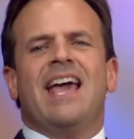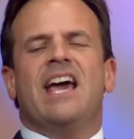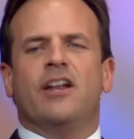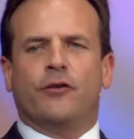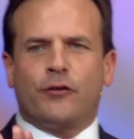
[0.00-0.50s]

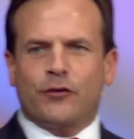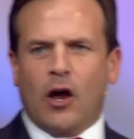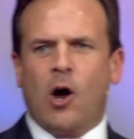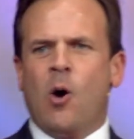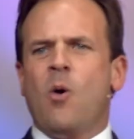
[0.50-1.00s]
It is
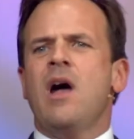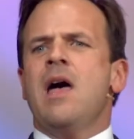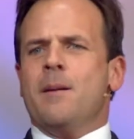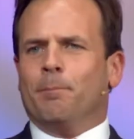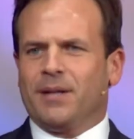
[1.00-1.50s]
so
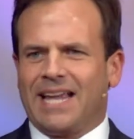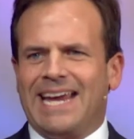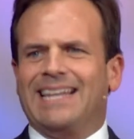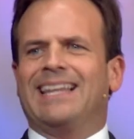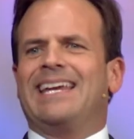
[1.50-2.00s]

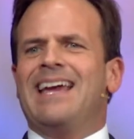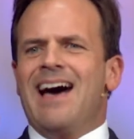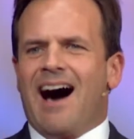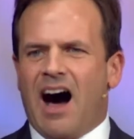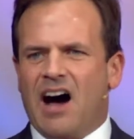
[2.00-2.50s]
blatantly
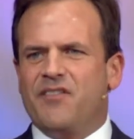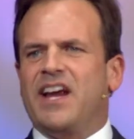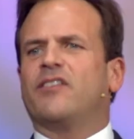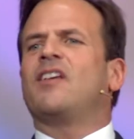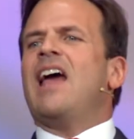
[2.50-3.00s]

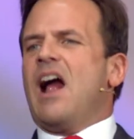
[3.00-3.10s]
obvious,